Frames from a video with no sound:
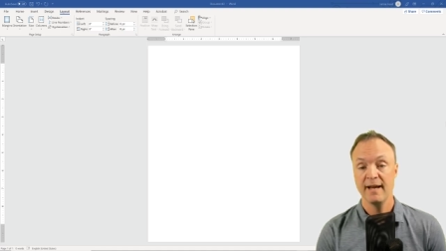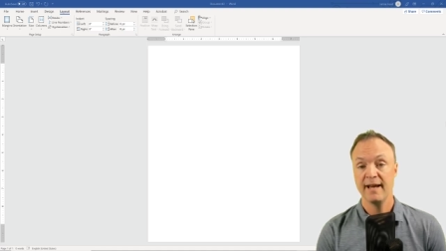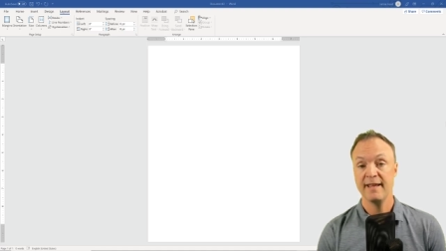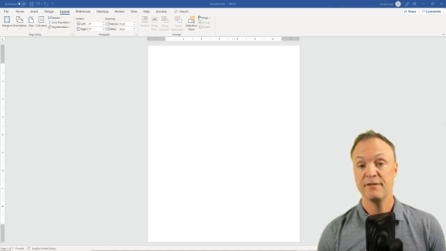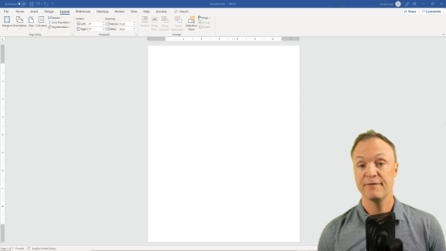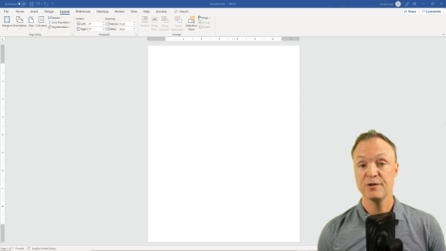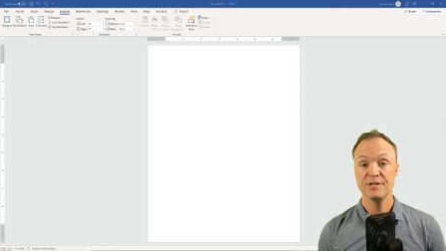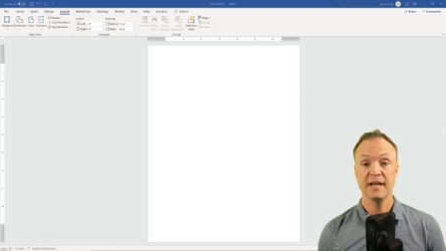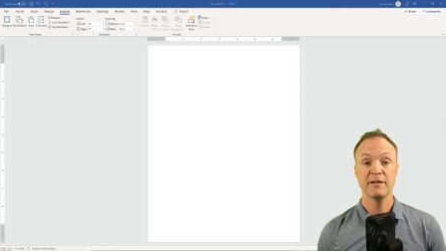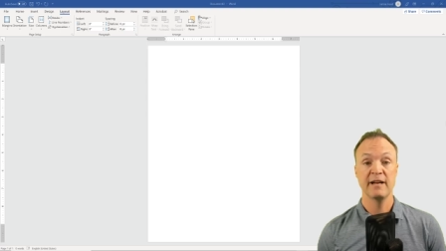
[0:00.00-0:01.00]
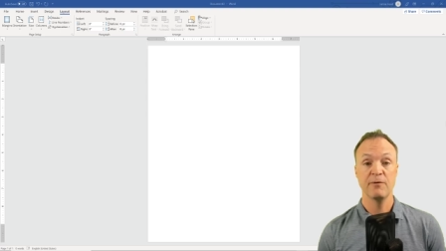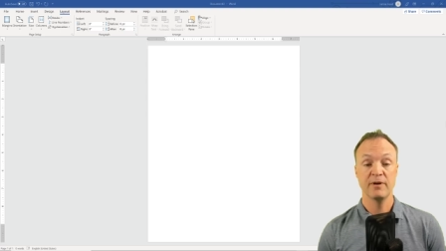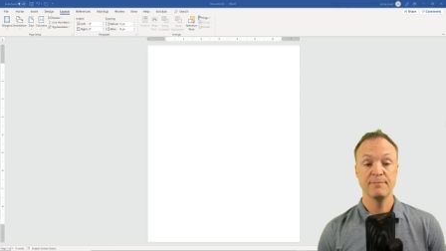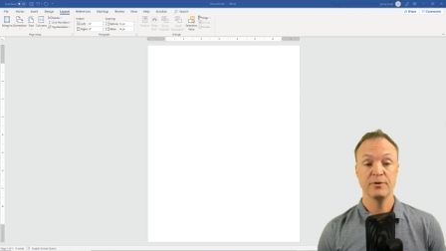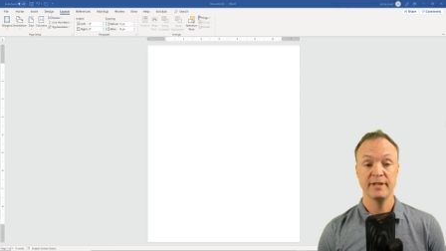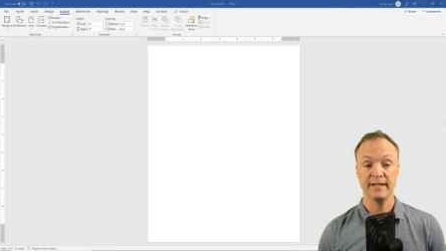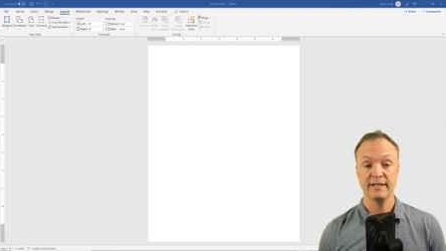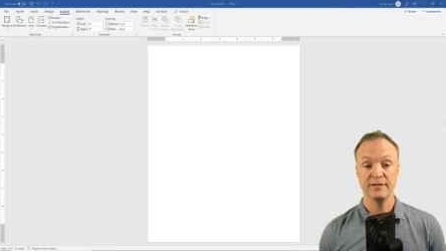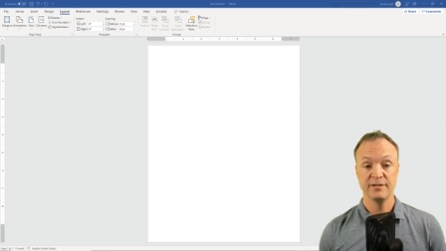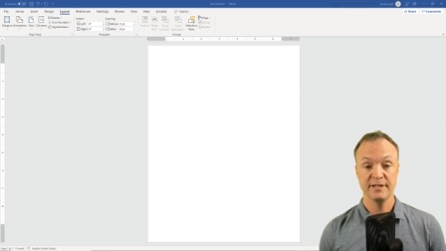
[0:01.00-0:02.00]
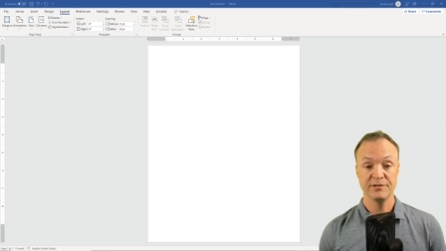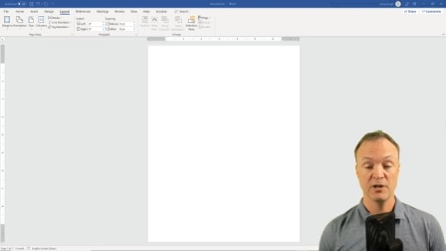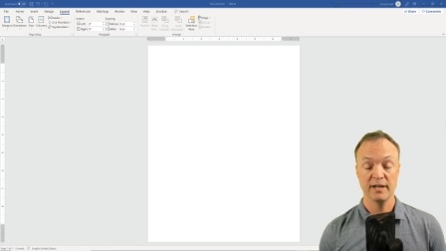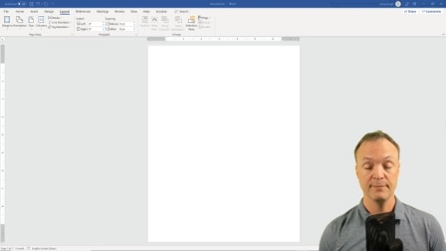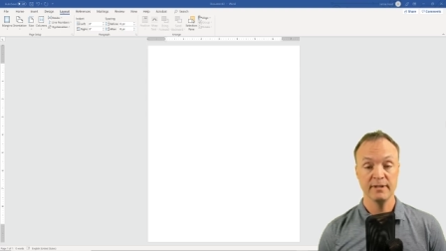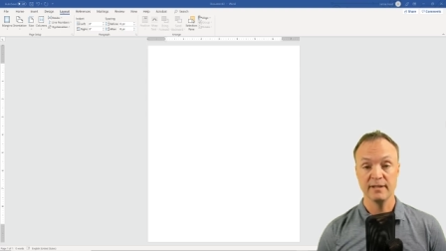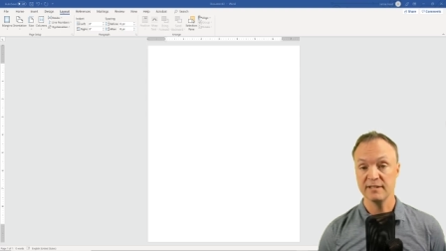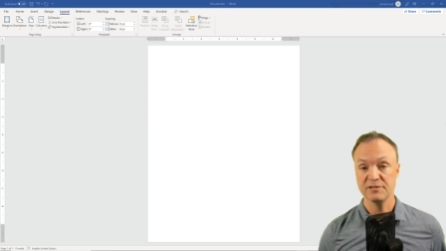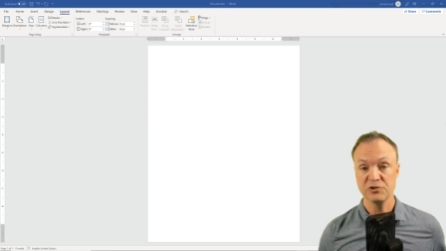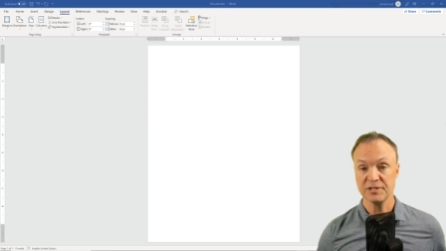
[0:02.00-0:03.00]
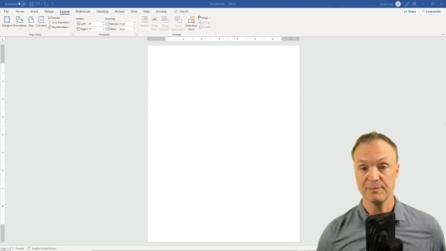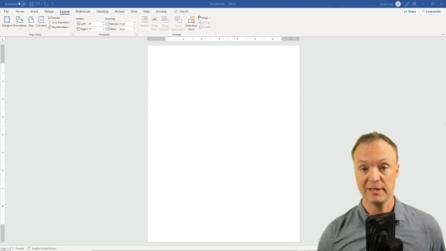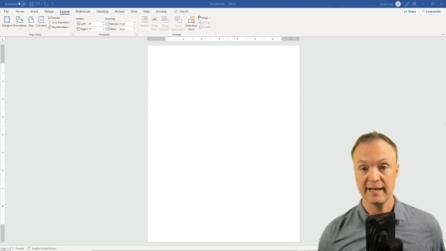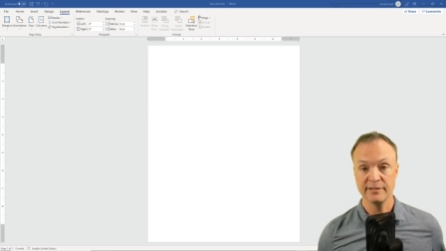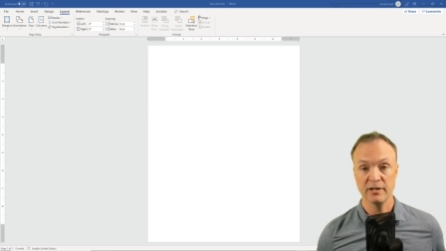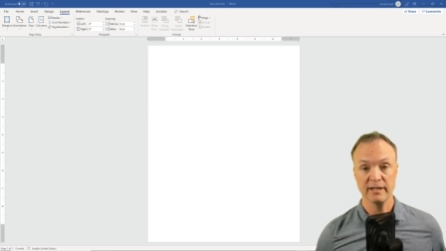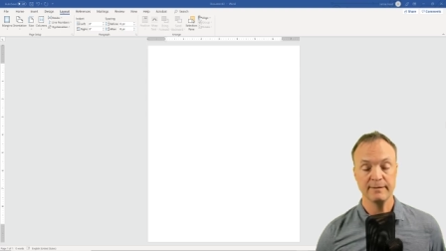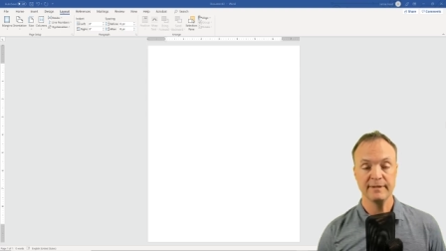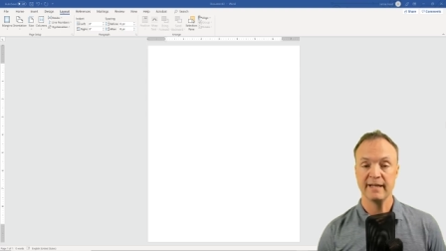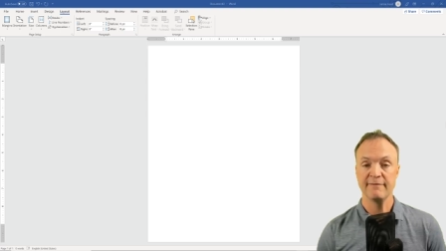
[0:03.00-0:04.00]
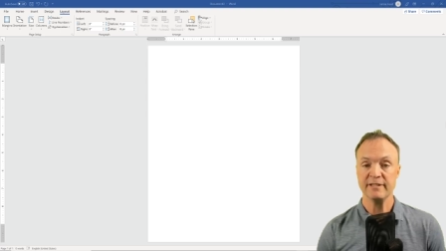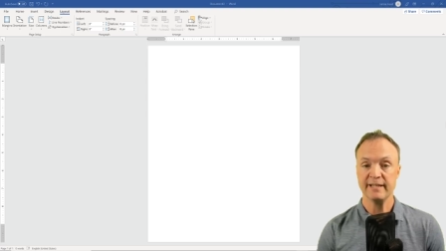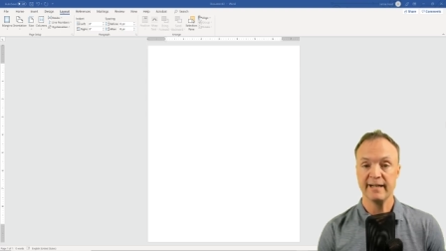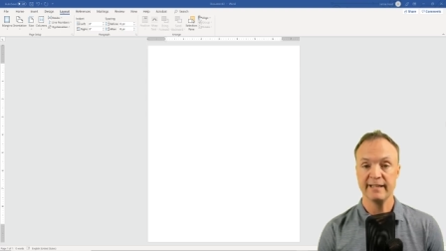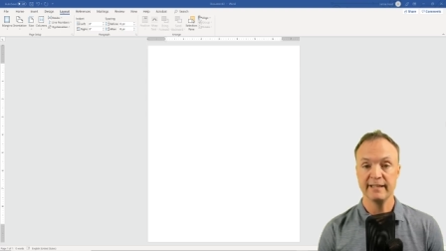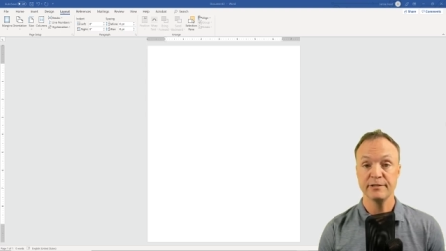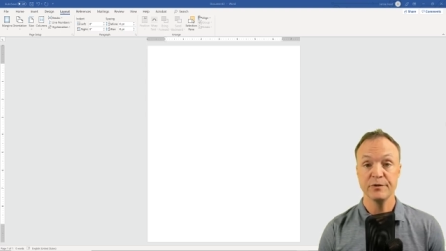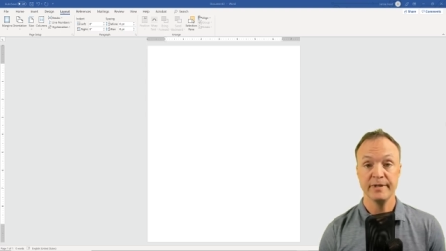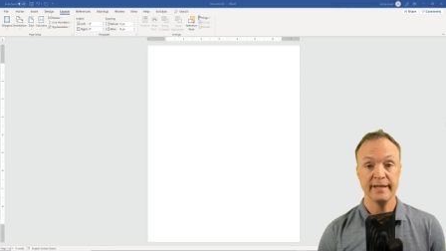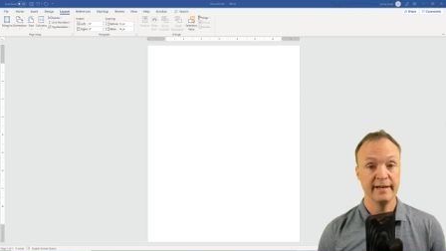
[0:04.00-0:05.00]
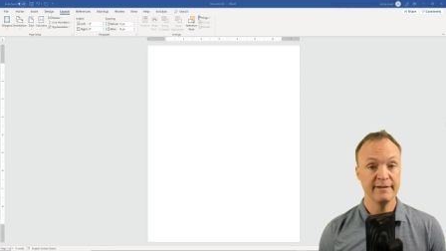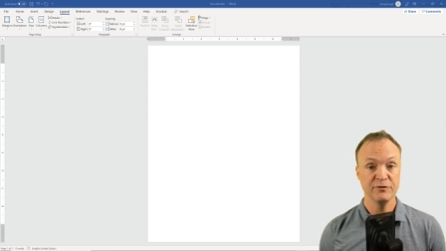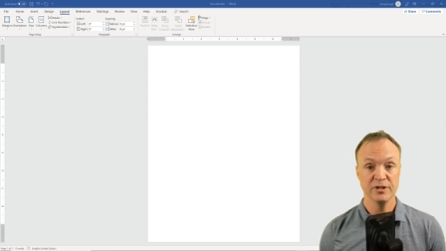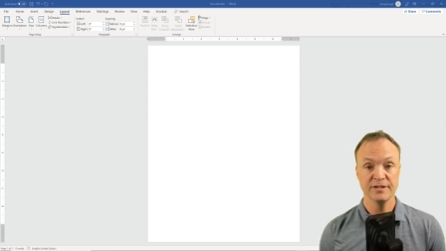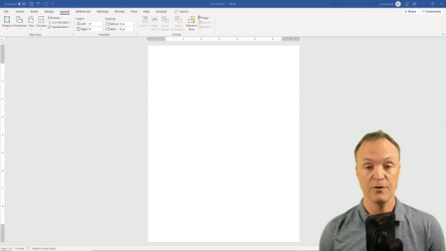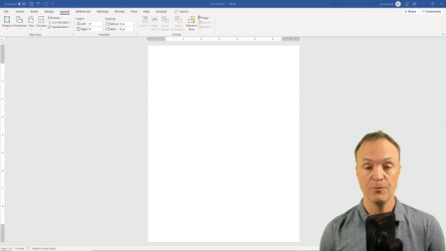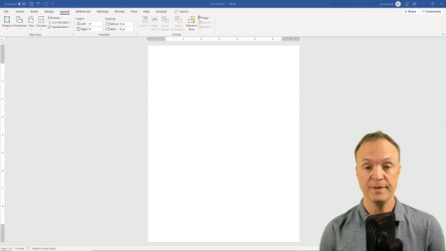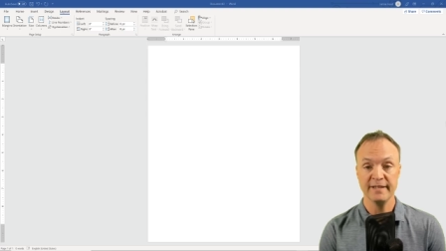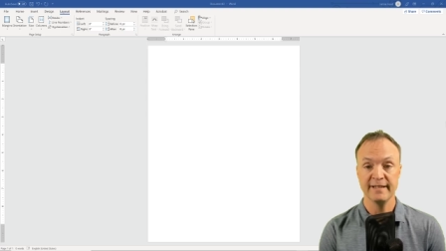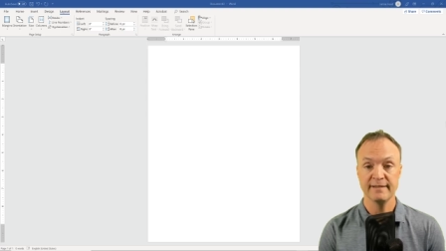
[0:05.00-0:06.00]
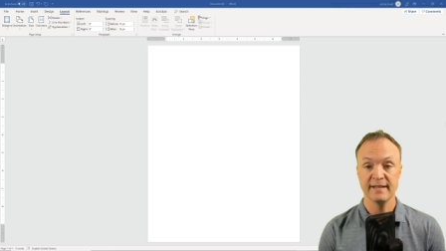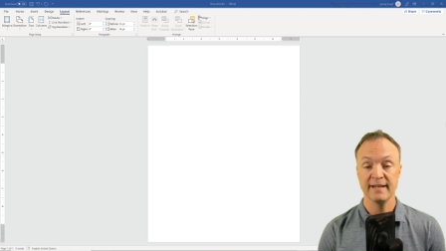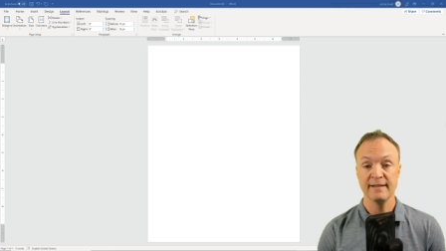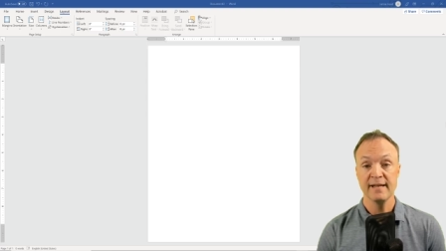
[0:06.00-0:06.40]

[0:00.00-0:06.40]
And the first thing that I want to put into this document, this is just a blank document, haven't done anything to it yet, I've just opened it.